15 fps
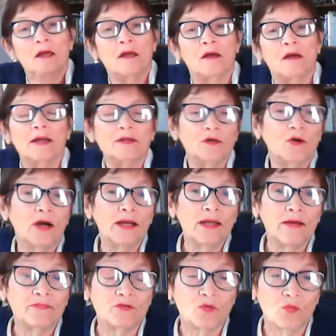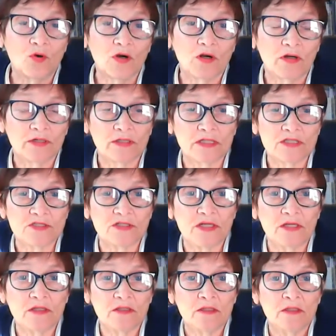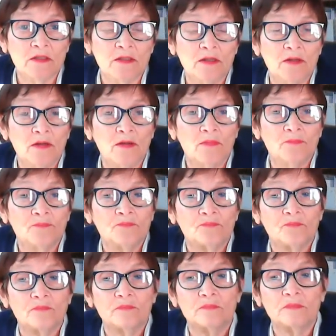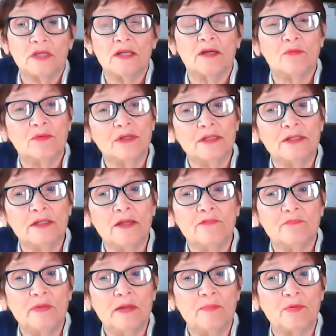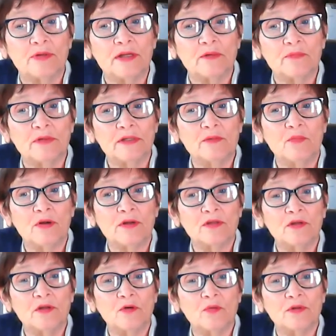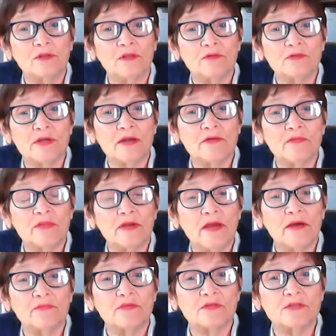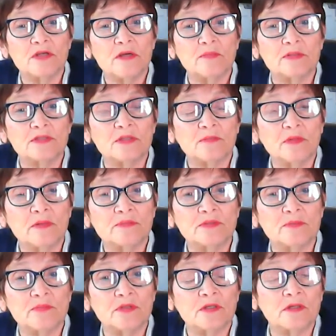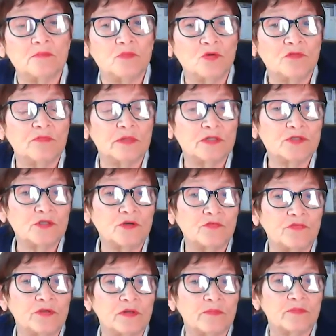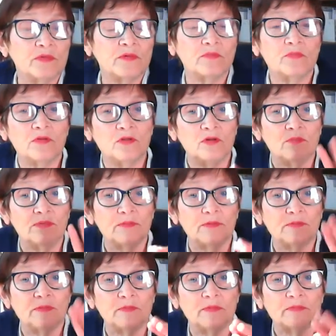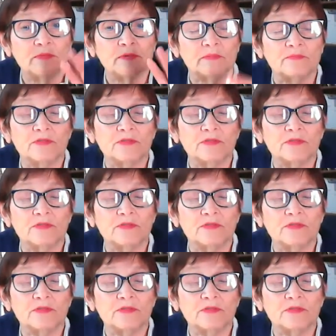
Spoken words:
I know I have to work on listening. And I really love people, and I really want to know what they have to say. But sometimes I'm thinking more of myself, and I'm, blah, blah, blah, blah, blah.